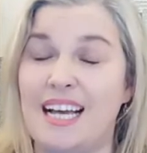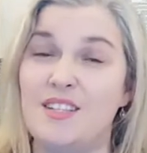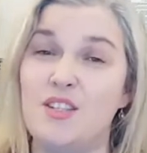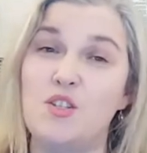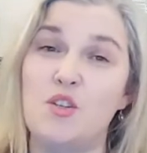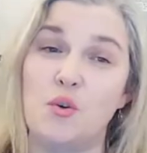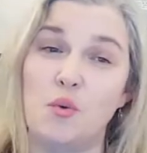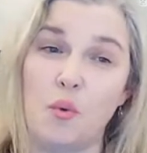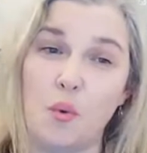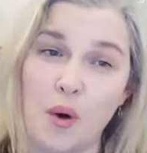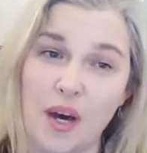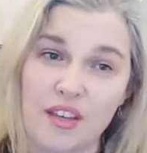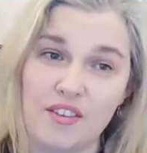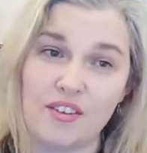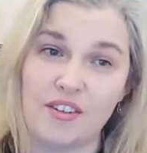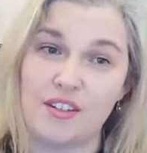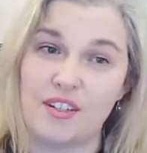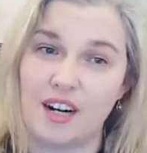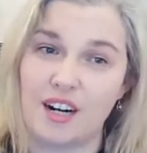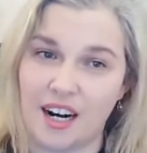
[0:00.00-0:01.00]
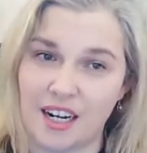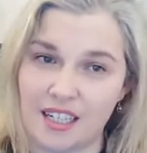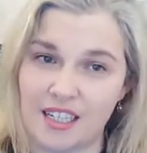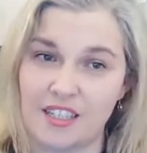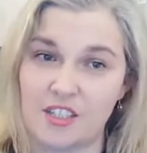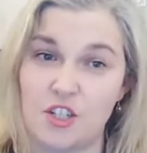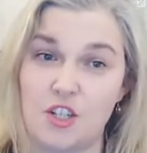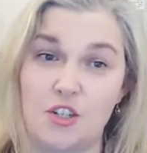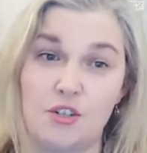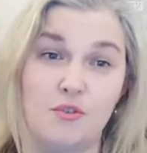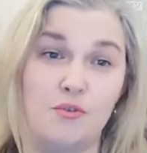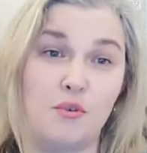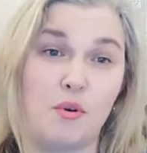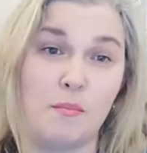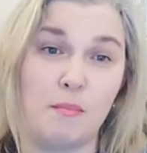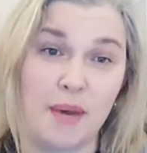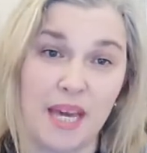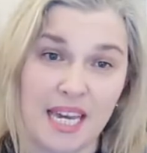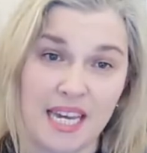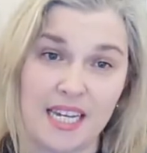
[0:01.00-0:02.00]
as to whether Ireland should
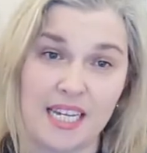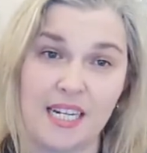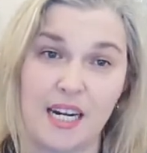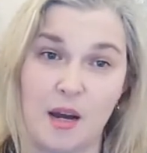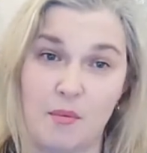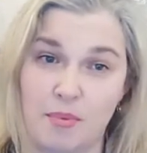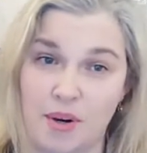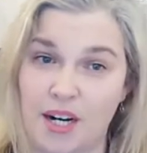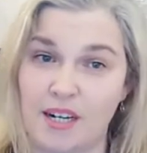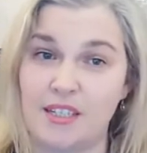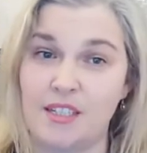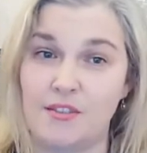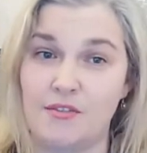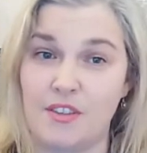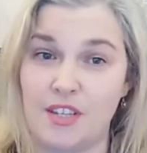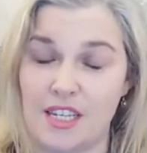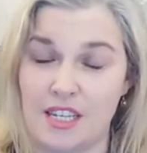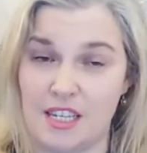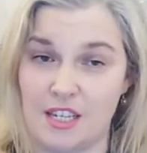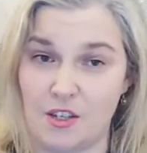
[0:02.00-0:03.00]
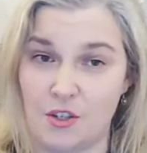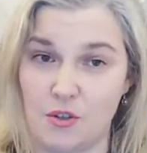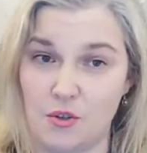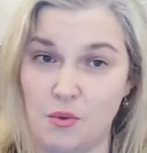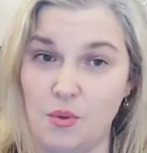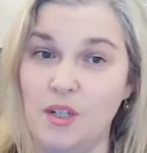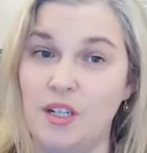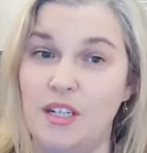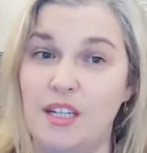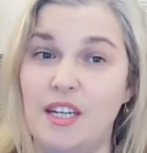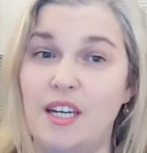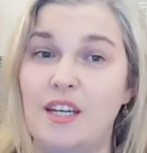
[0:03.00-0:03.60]
remain a part of the EU,